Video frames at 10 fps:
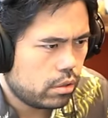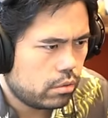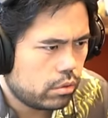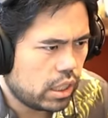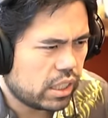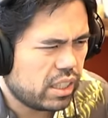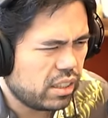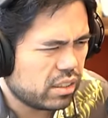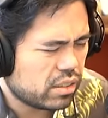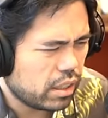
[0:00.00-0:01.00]
not king
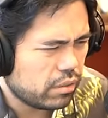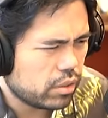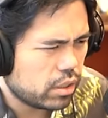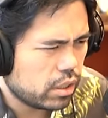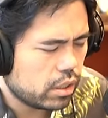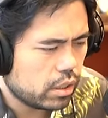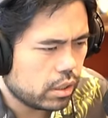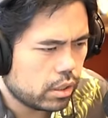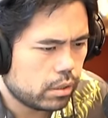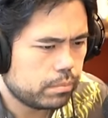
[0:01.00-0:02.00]
e7 um
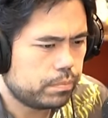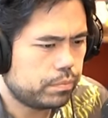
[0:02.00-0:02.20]
uh,